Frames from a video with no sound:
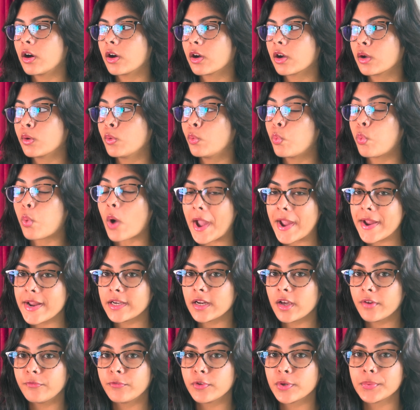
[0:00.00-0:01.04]
quite
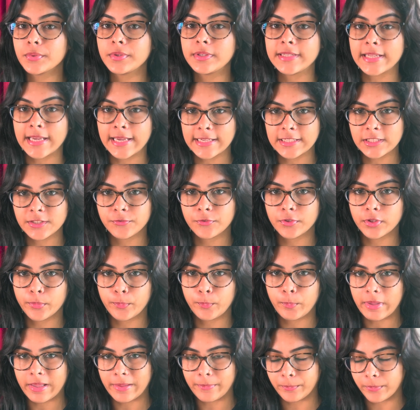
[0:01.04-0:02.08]
a few days for the
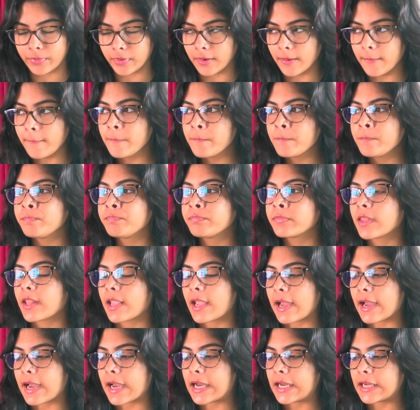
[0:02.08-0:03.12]
paper.
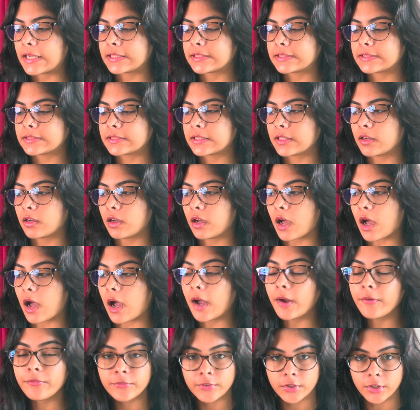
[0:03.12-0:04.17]
And
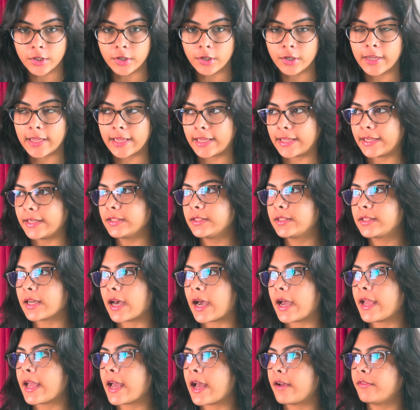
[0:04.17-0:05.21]
after 8th
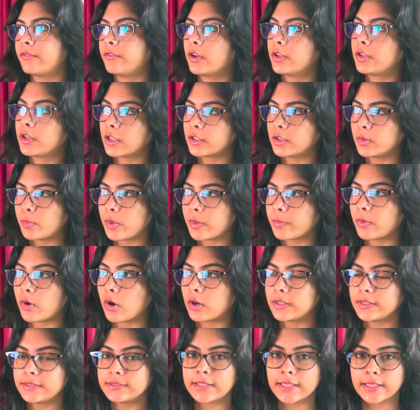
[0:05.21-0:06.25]
I have another paper
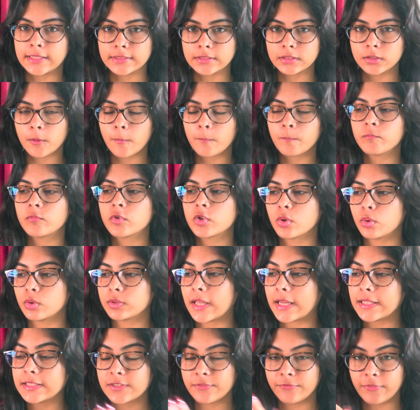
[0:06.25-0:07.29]
on 10th, so
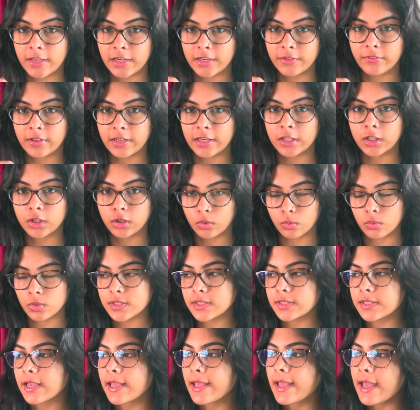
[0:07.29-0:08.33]
that's very very
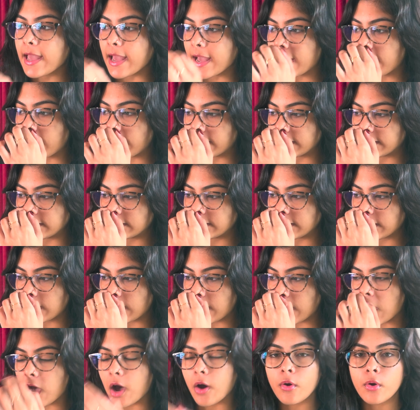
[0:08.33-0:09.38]
close. And
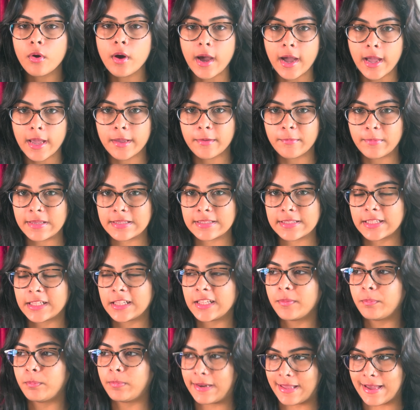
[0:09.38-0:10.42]
how I
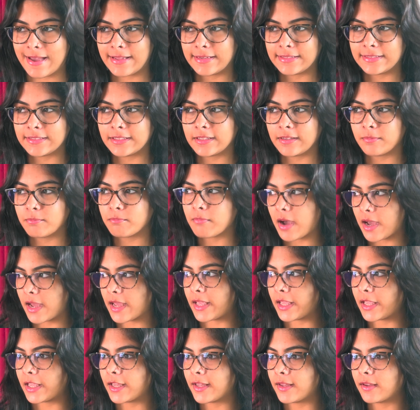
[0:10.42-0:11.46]
basically plan
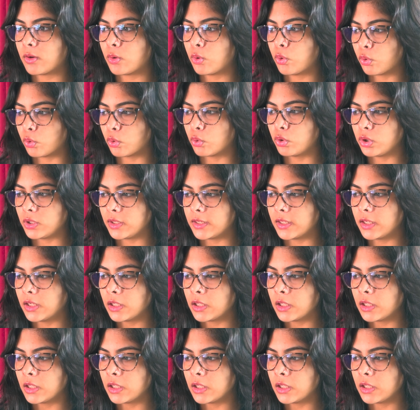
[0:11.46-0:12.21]
my whole